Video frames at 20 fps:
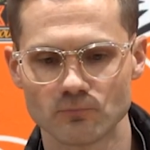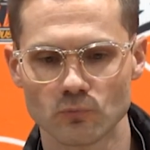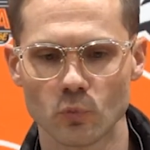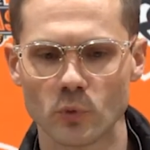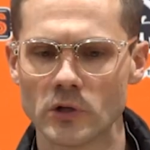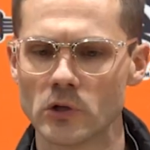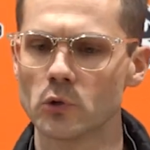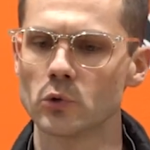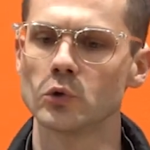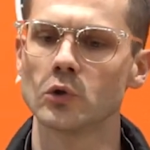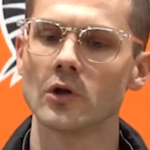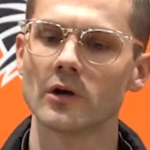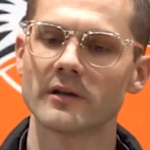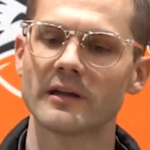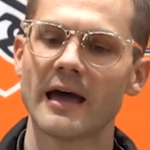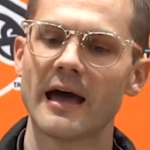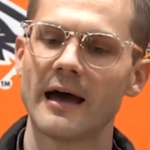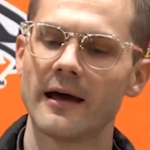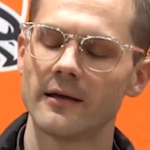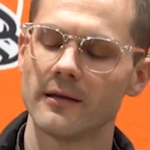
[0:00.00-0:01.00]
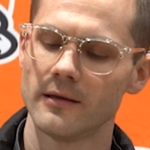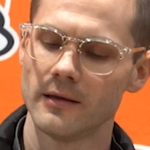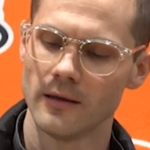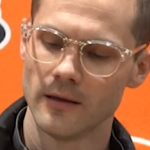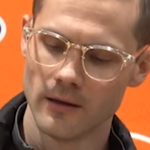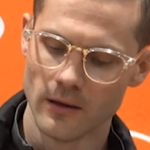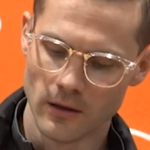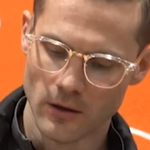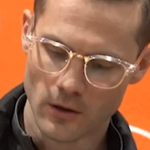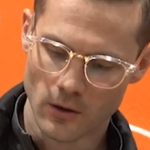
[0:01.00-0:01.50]
When you look at
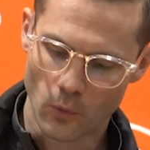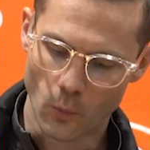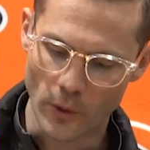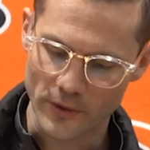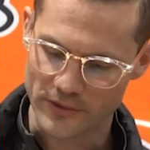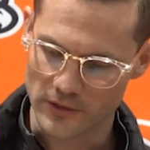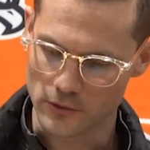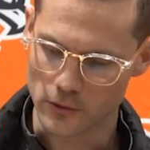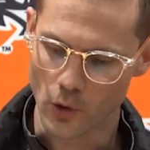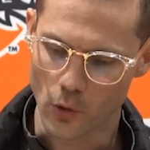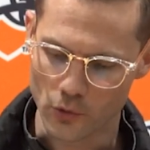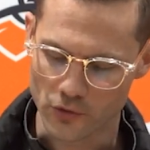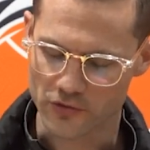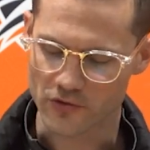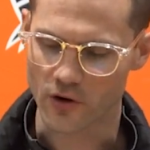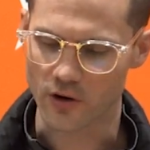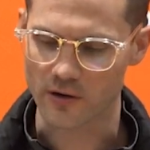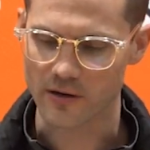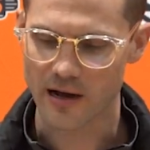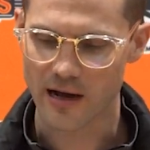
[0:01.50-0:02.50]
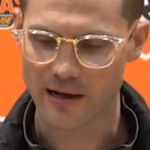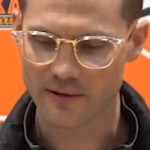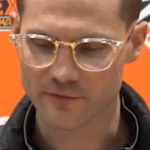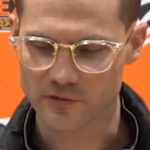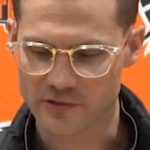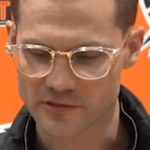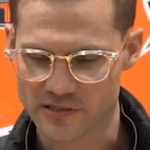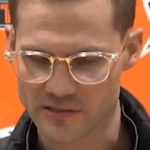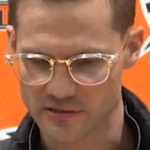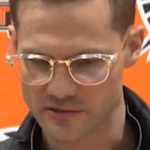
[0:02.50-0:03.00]
what the Lone Star
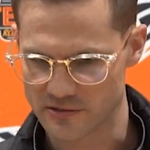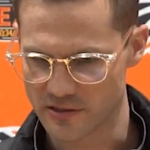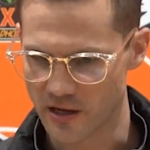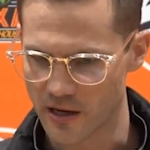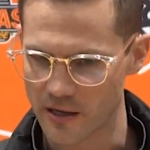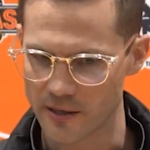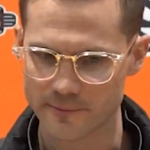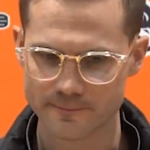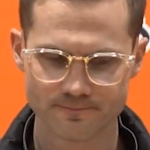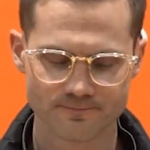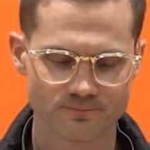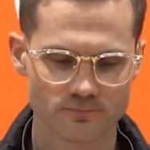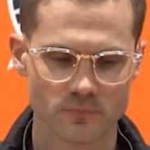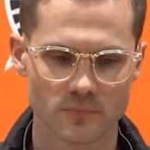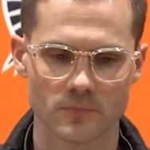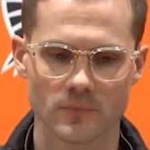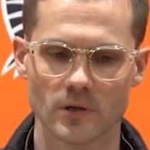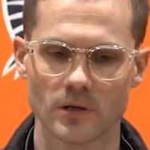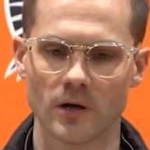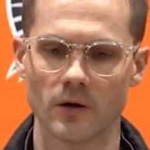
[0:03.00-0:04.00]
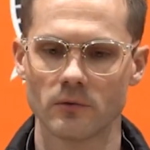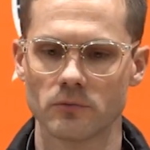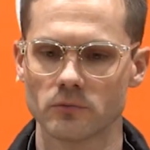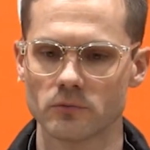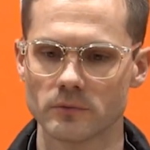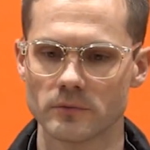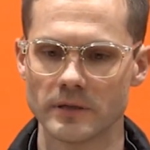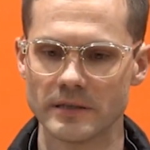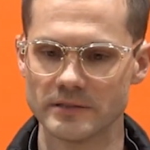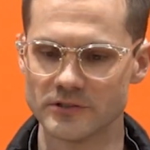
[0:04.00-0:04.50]
Conference has done,
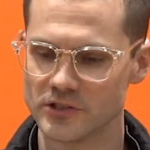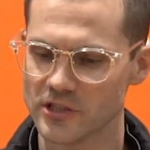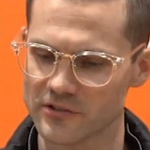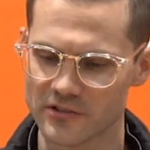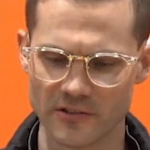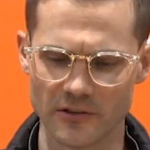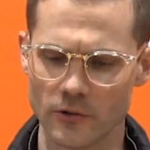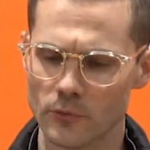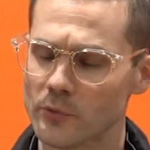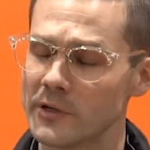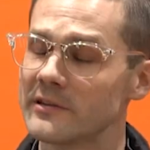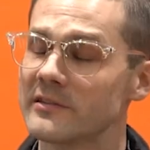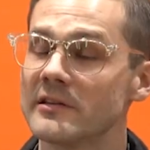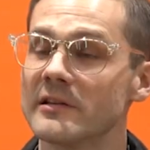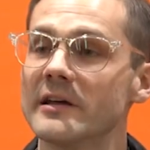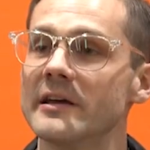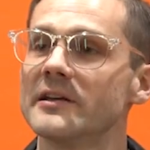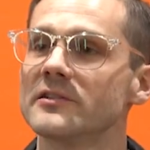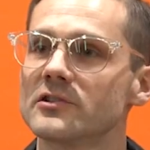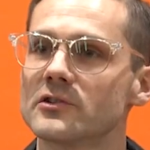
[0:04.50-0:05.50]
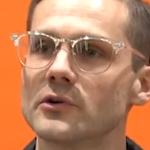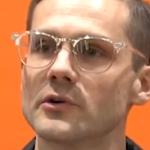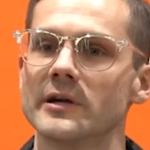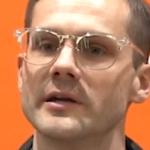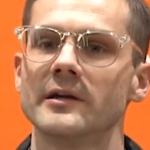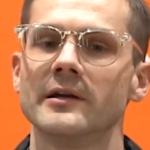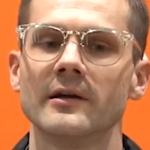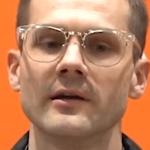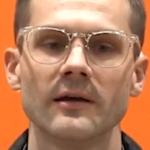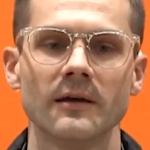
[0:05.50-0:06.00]
just in the recent history,